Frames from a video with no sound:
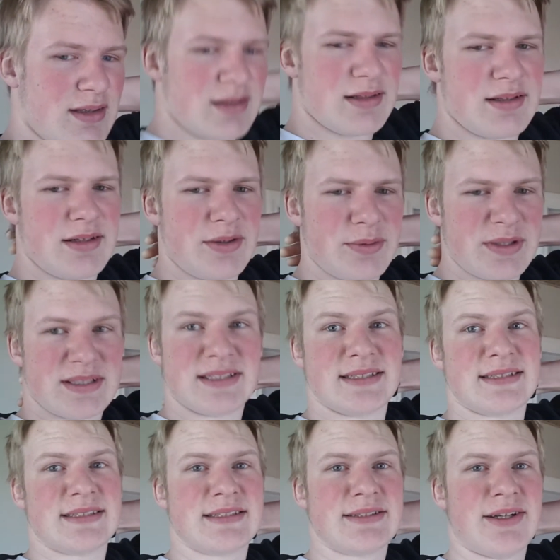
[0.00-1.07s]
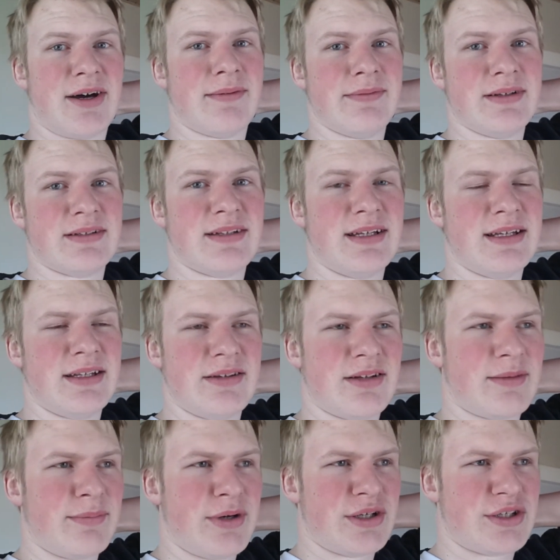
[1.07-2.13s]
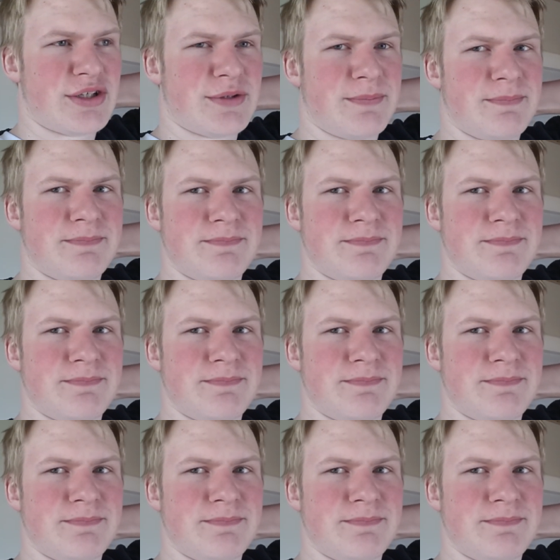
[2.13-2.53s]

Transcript: uh, which is obviously not much.